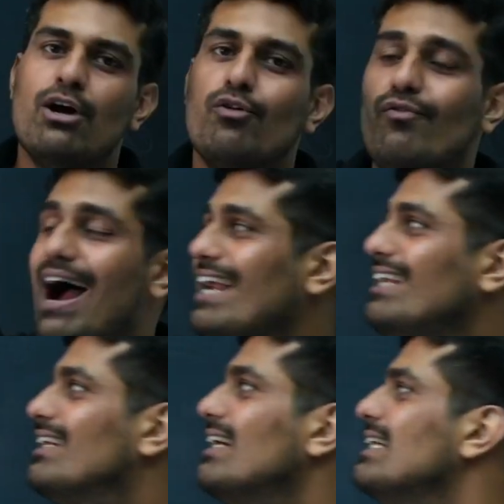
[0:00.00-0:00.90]
Find
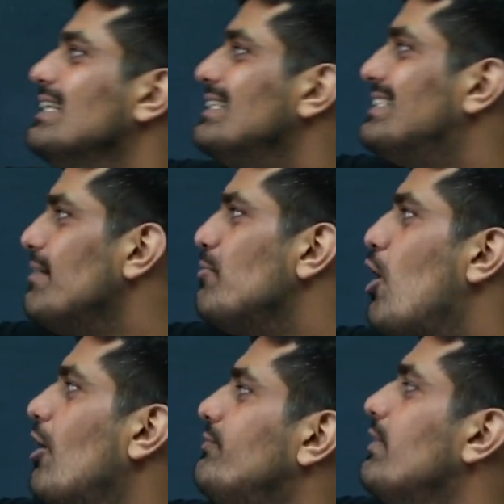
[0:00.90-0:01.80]
the sum
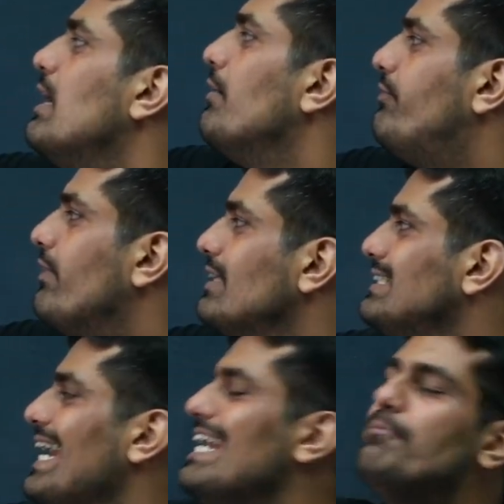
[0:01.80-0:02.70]
of first
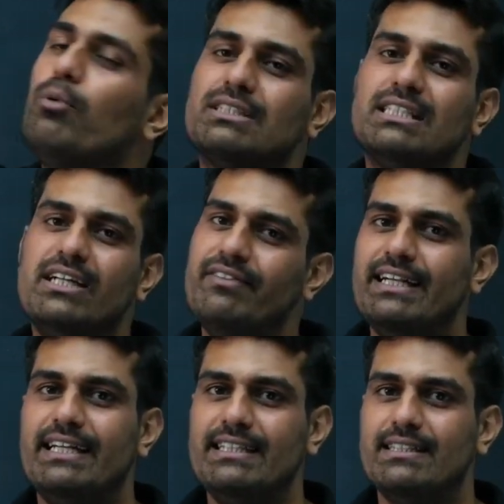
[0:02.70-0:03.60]
n positive
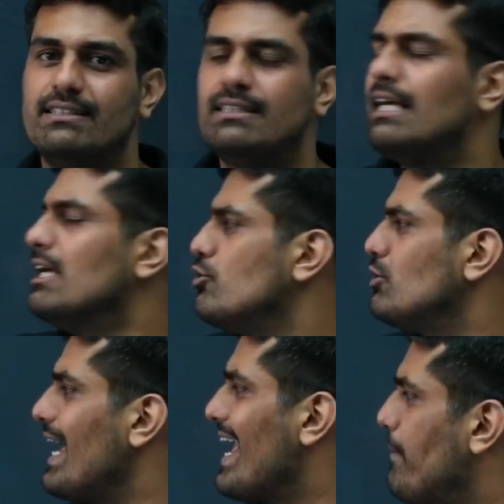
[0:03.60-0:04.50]
integers. So the
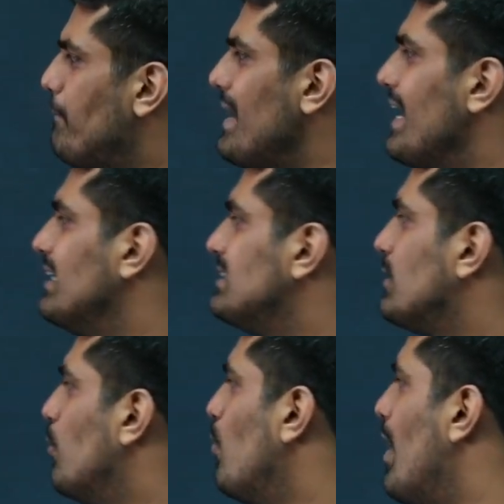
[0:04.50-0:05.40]
AP is
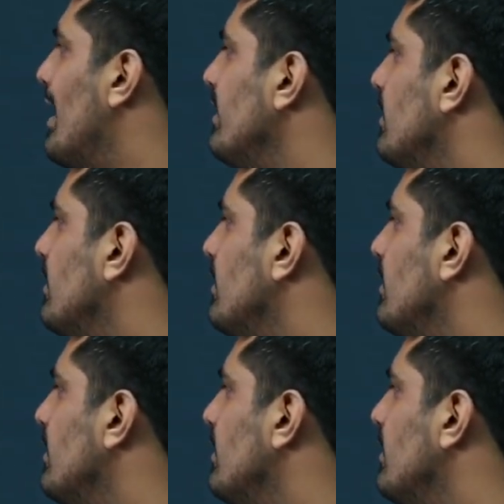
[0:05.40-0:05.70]
1,